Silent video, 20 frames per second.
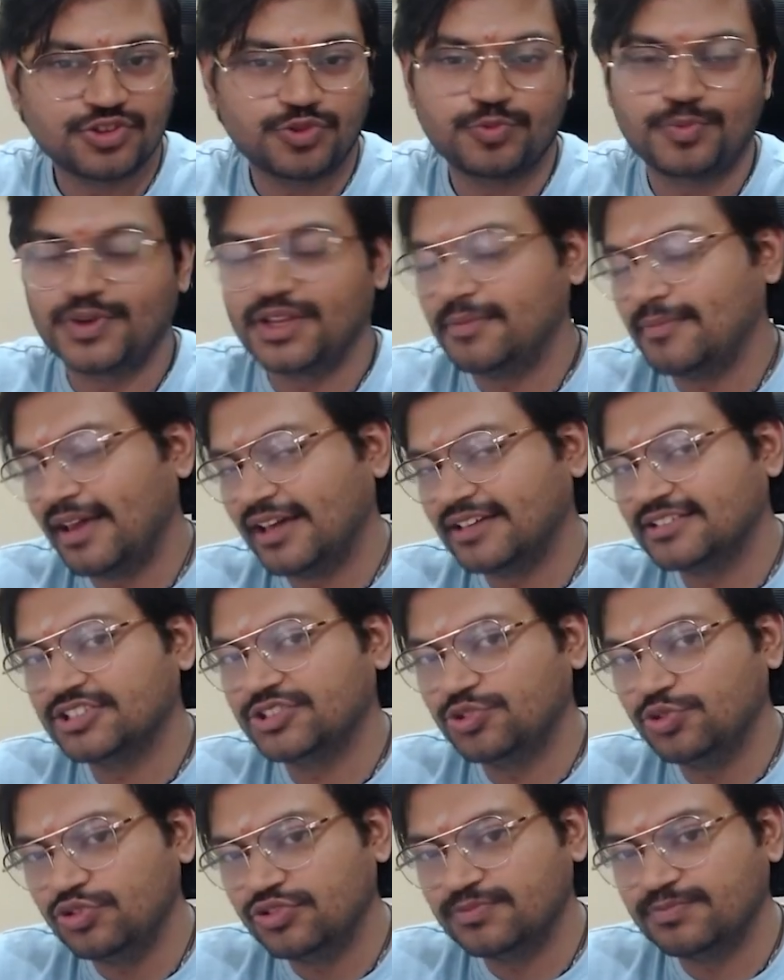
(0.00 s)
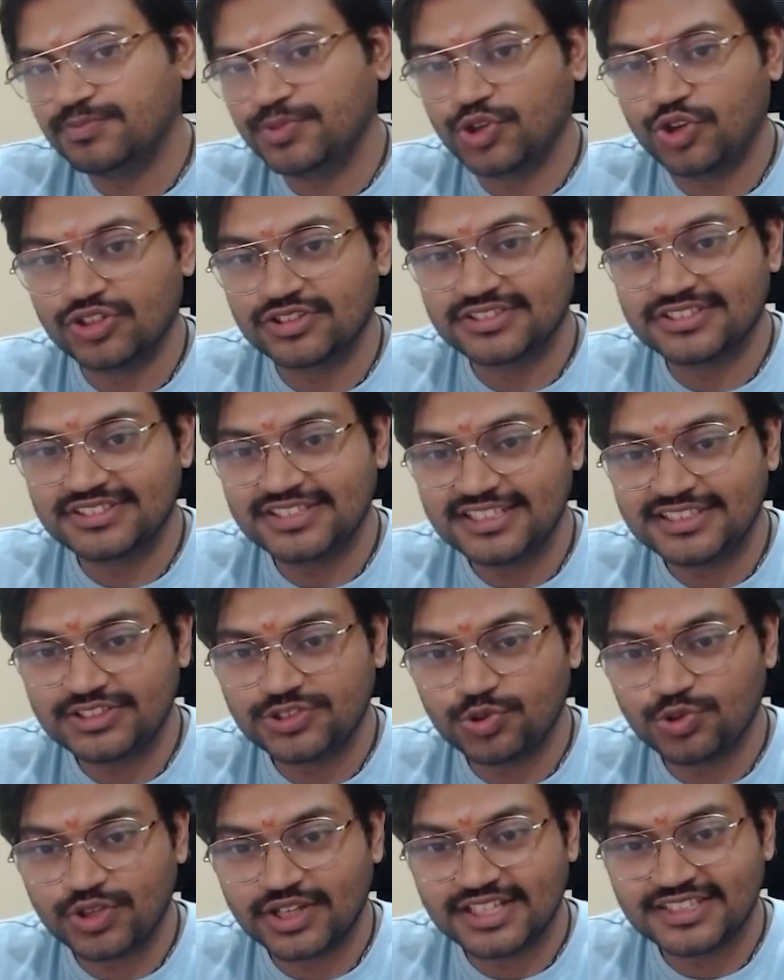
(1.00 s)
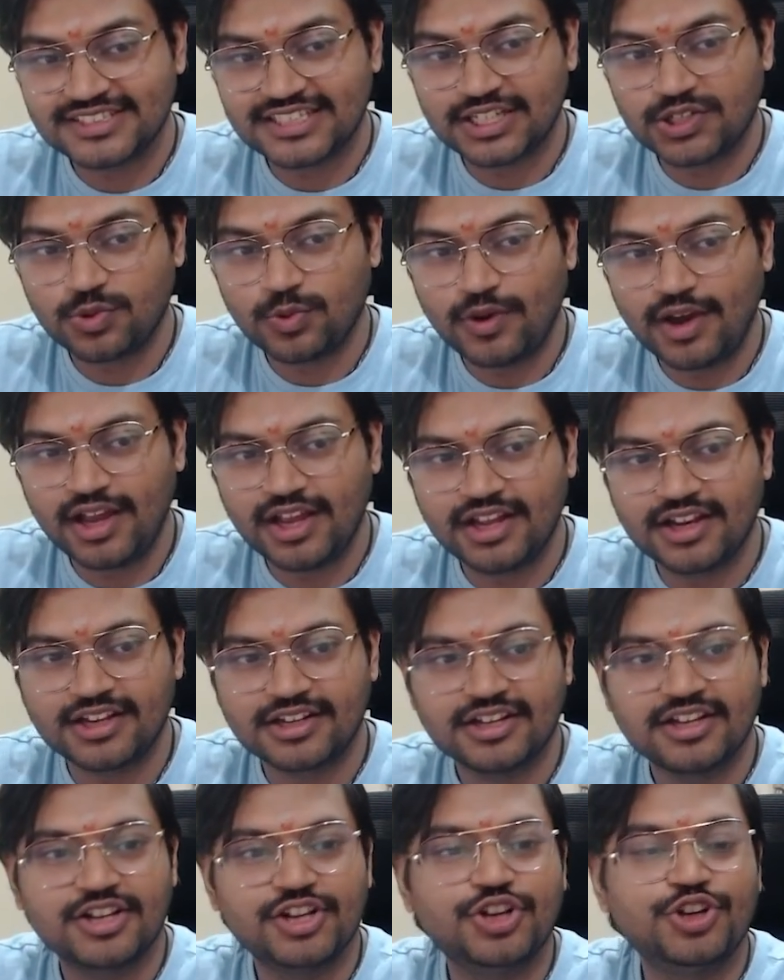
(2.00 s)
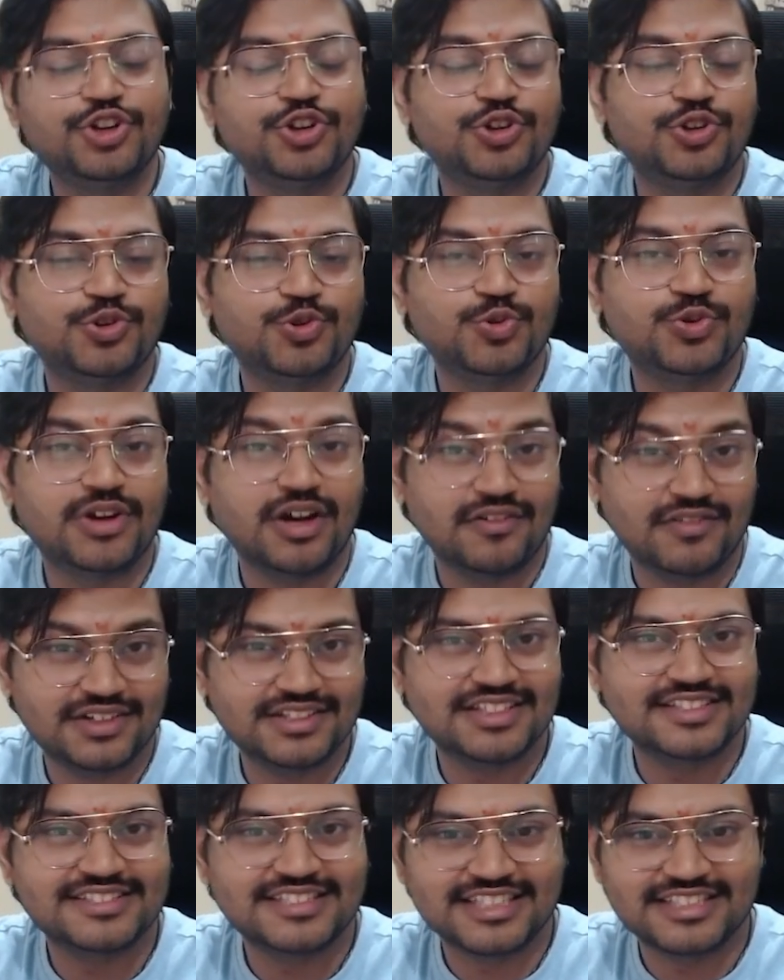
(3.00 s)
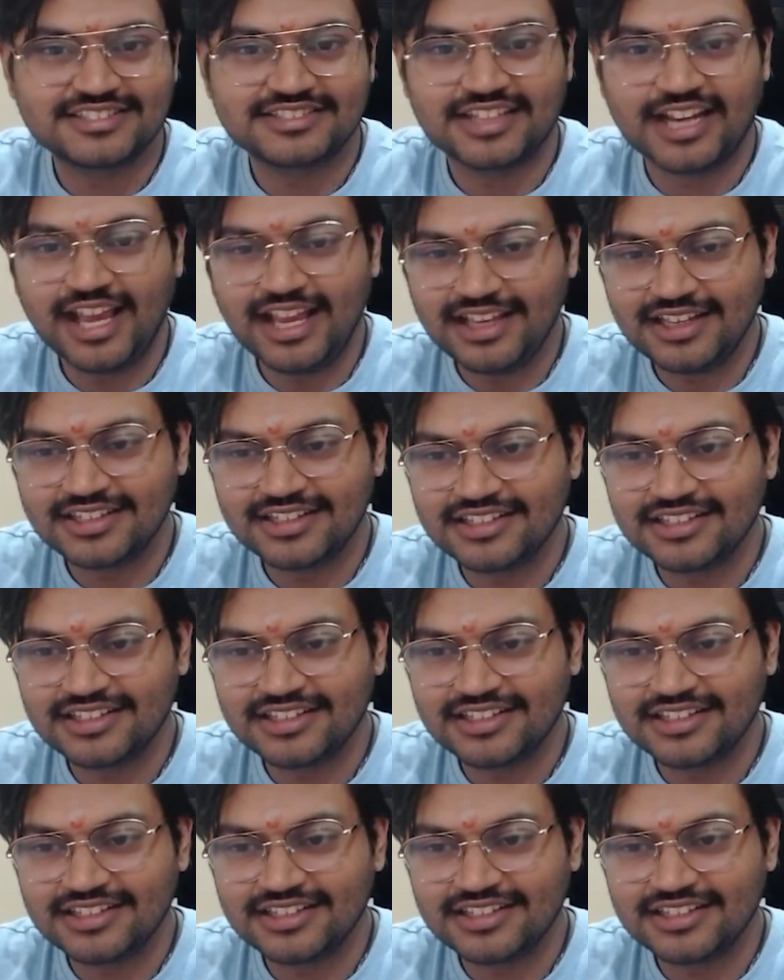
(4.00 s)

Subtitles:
You bring back the rook because this rook is required to cover the 6th rank.